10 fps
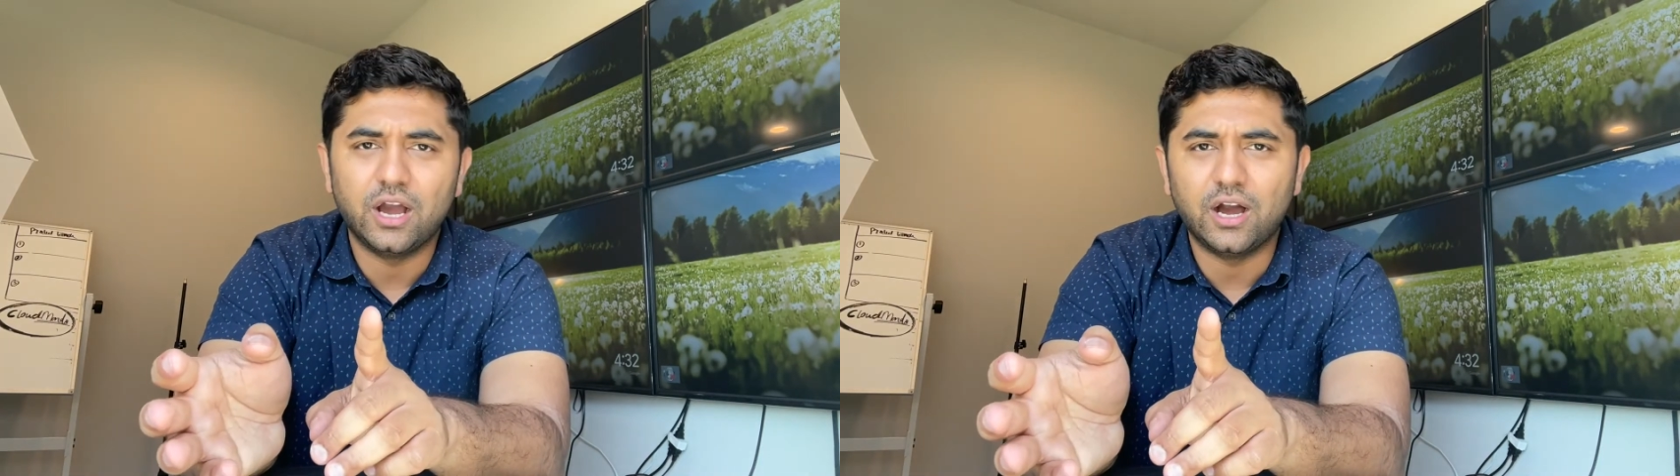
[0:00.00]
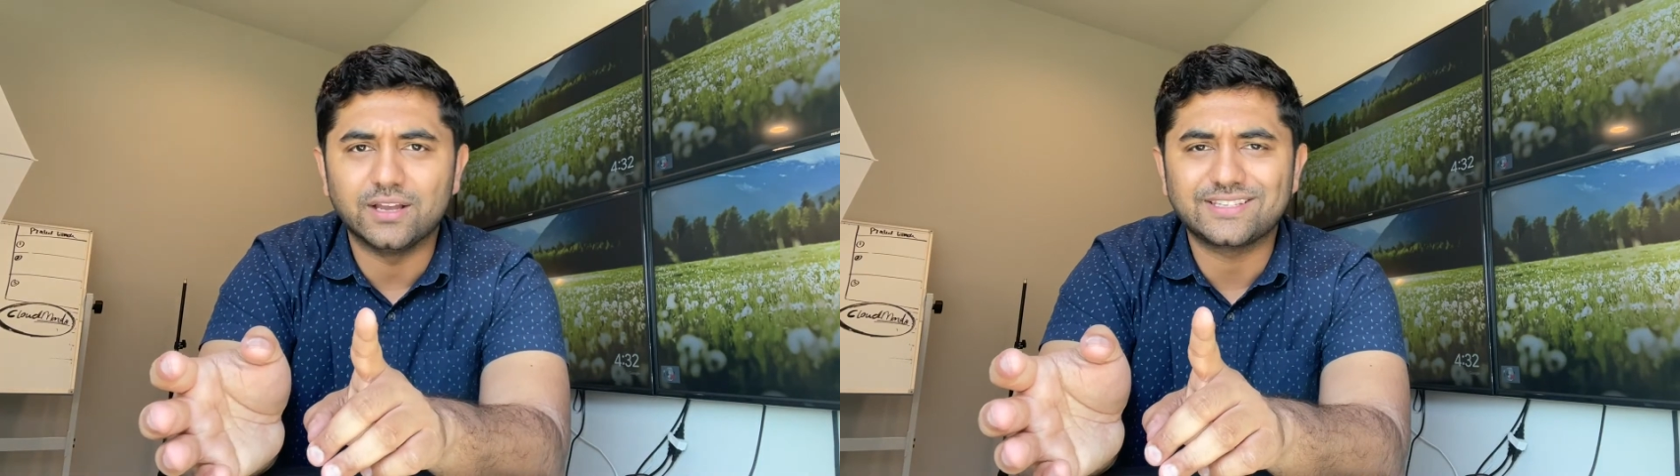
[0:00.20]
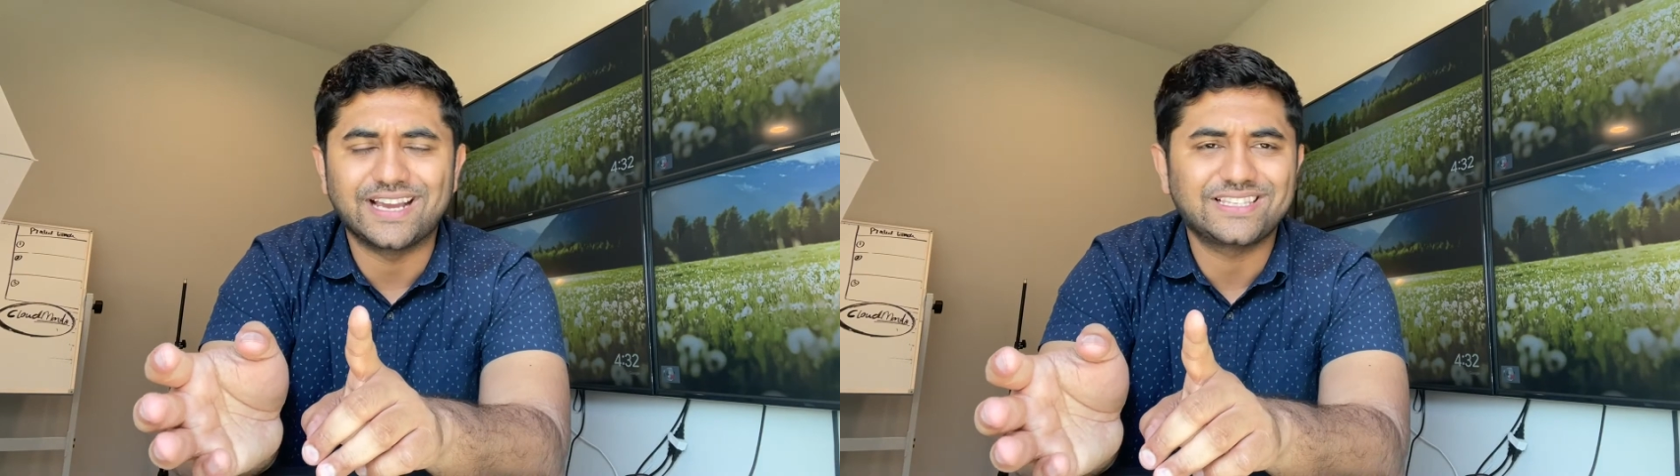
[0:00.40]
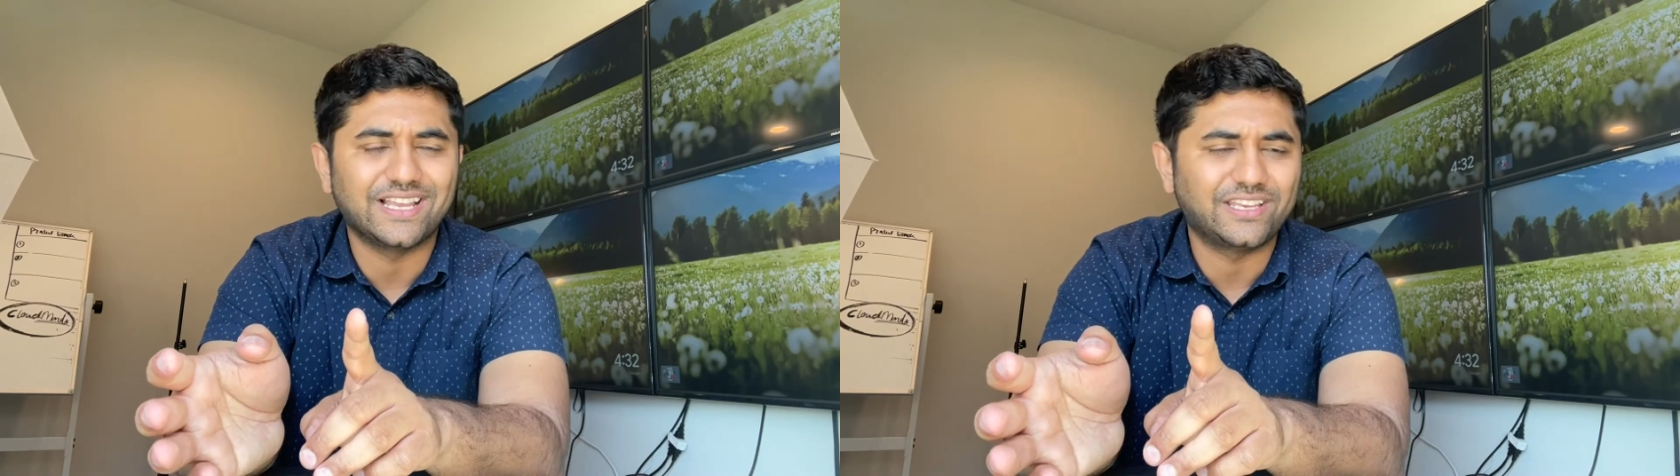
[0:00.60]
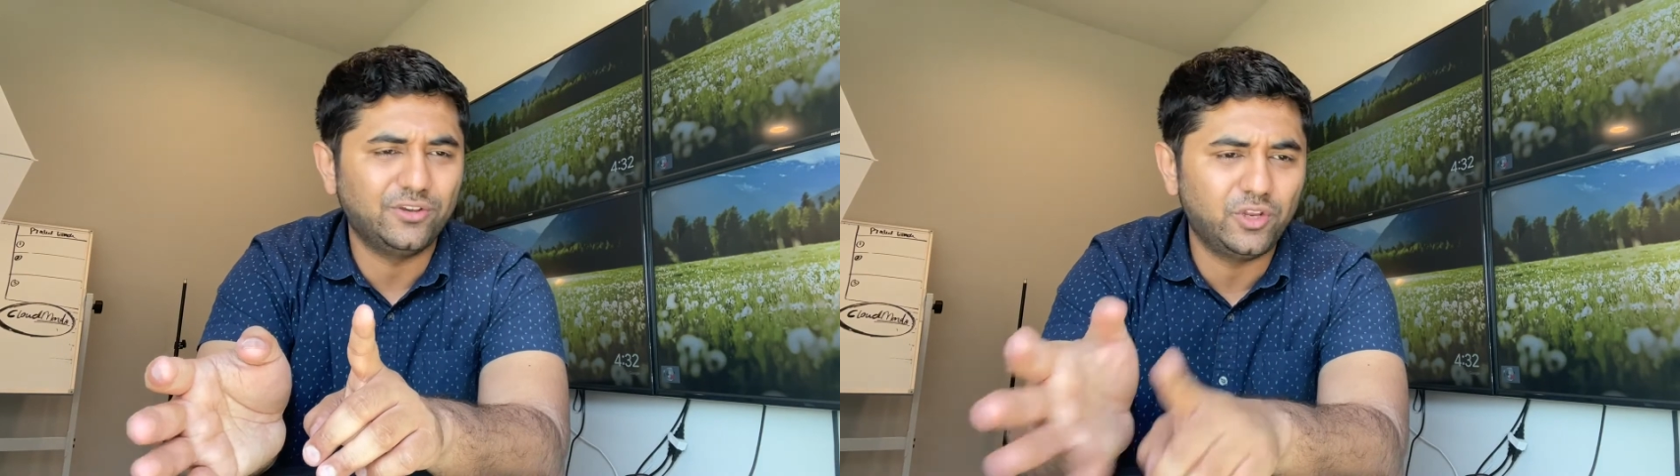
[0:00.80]
uh, sites
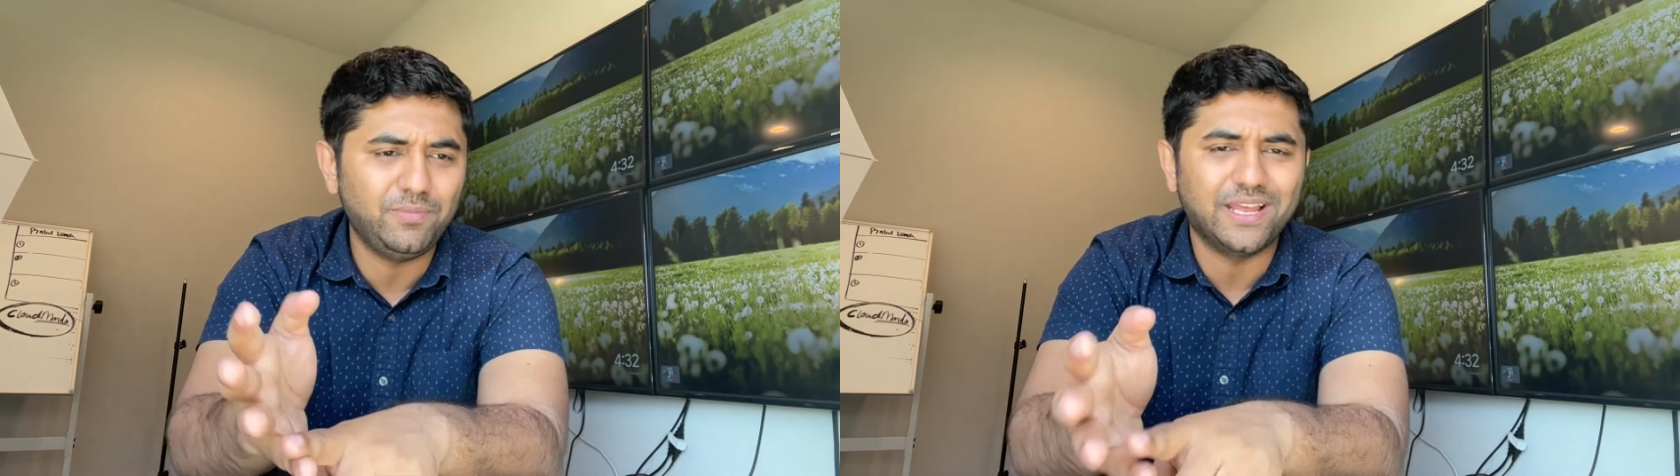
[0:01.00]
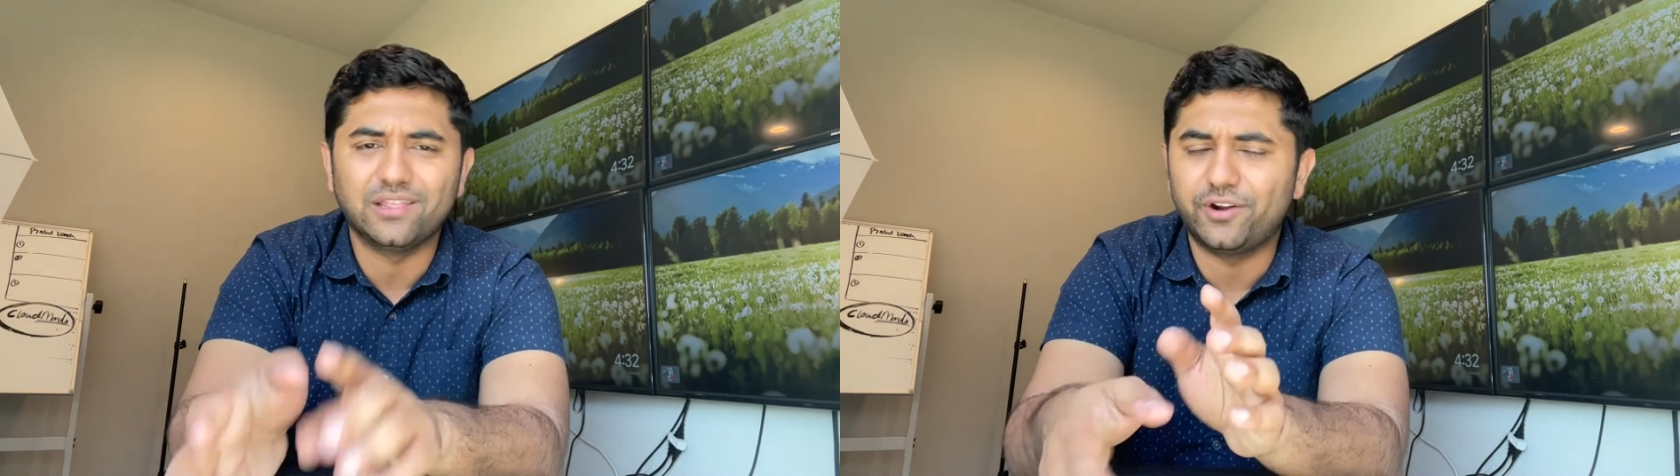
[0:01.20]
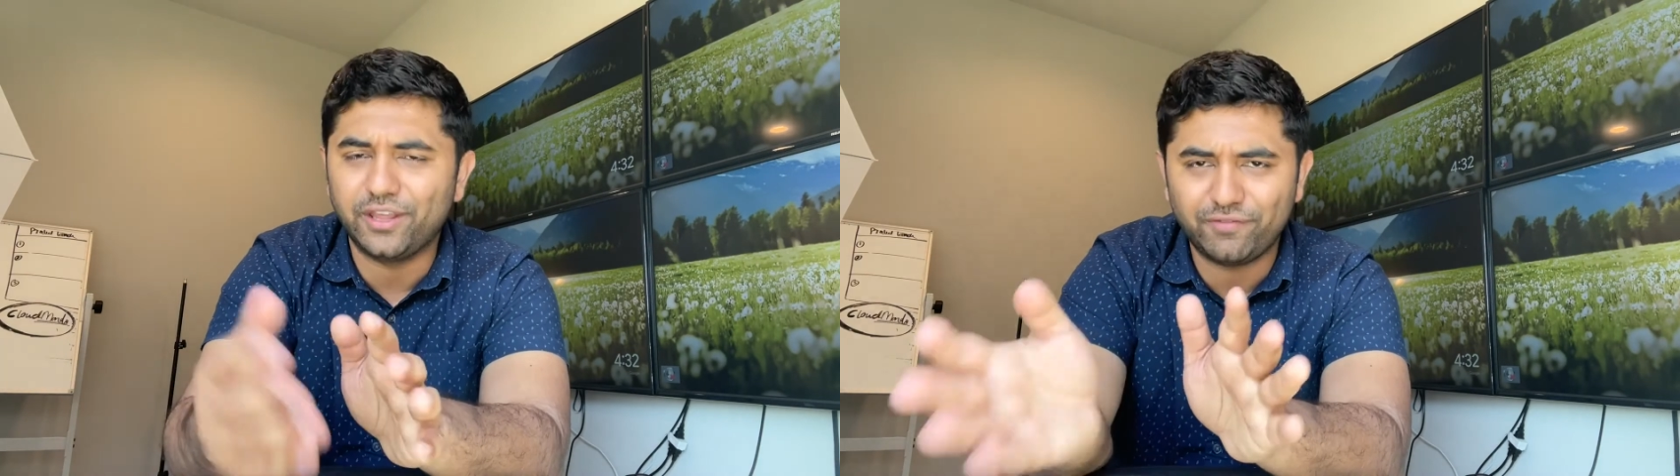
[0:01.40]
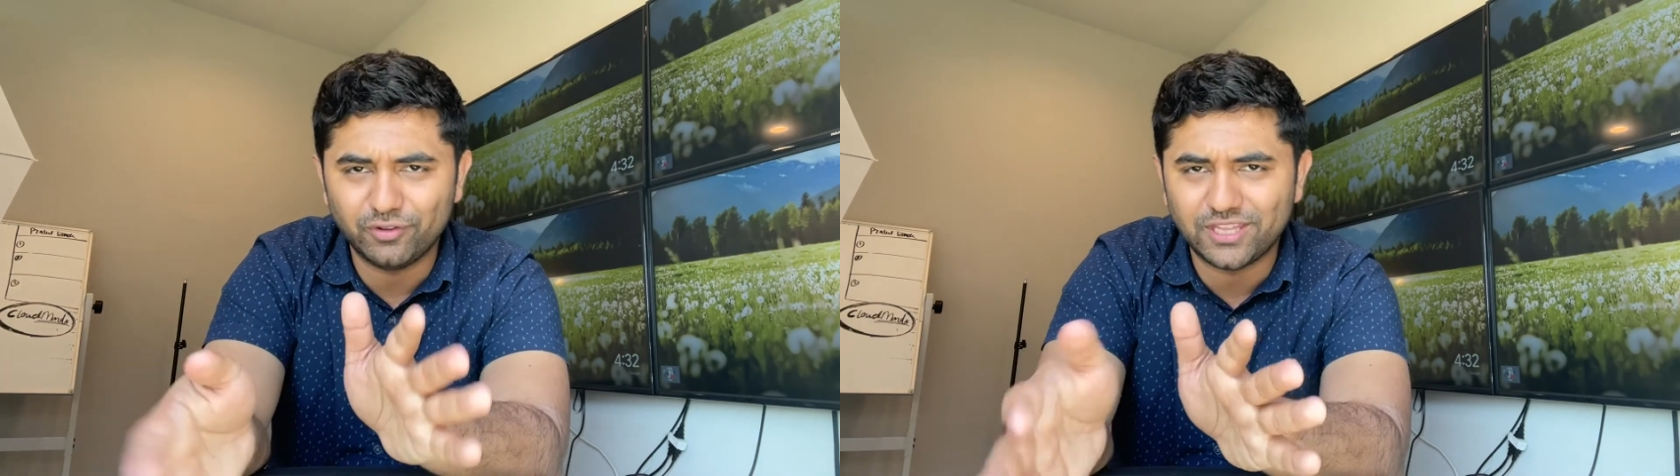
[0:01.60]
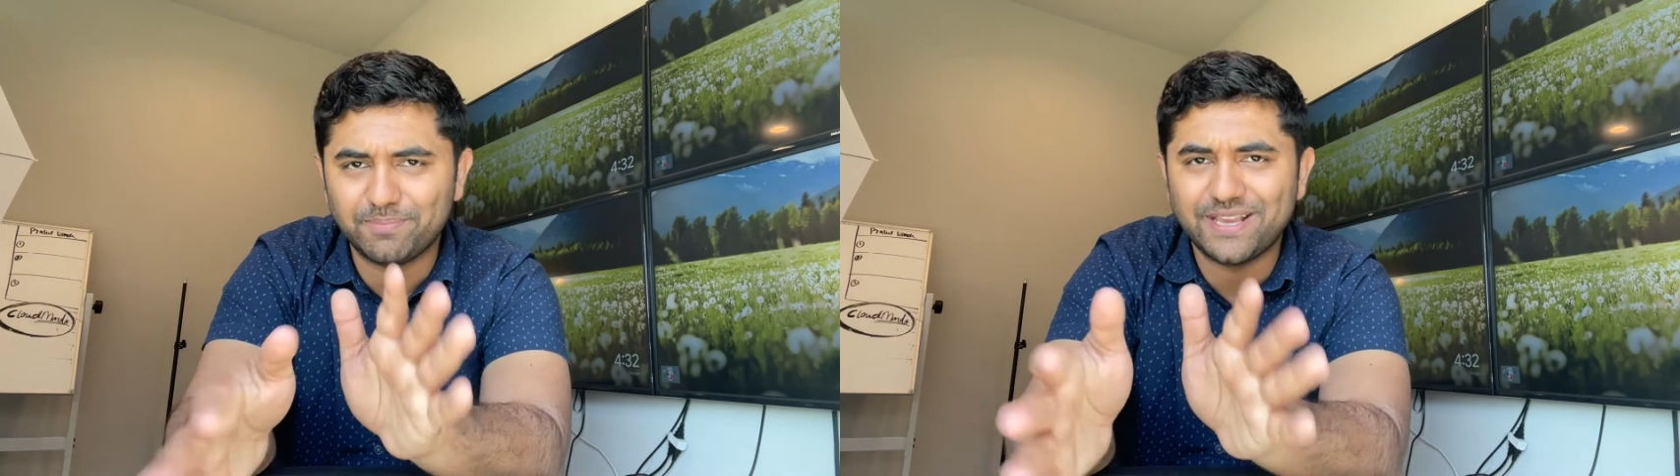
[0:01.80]
like Udemy and learning a few things,